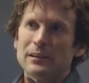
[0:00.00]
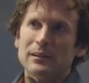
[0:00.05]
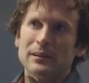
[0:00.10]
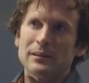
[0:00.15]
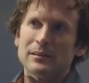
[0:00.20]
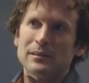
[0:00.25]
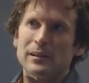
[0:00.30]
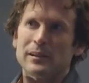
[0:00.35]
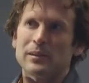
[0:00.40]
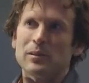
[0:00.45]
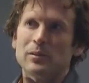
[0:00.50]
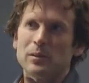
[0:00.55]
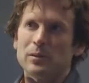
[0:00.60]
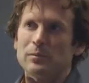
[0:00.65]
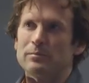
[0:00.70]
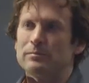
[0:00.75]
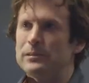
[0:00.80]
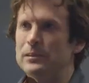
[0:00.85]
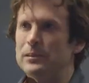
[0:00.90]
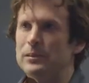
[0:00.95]
it's like you,
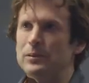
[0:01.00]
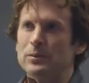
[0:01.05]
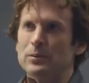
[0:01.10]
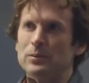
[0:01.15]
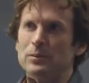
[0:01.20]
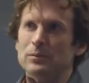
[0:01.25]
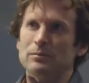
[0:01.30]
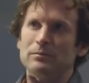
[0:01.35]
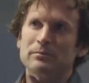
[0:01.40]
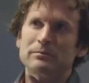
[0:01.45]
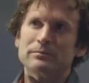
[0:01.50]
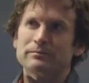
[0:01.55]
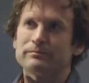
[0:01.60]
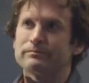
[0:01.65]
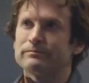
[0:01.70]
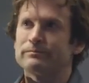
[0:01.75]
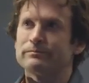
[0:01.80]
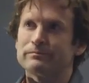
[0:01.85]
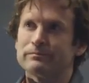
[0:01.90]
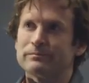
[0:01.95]
you
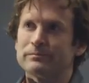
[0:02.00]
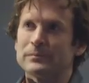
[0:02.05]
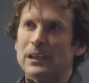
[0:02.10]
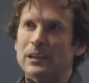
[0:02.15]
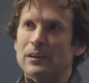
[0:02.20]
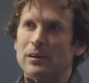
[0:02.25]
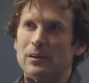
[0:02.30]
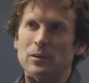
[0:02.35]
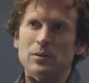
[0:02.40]
are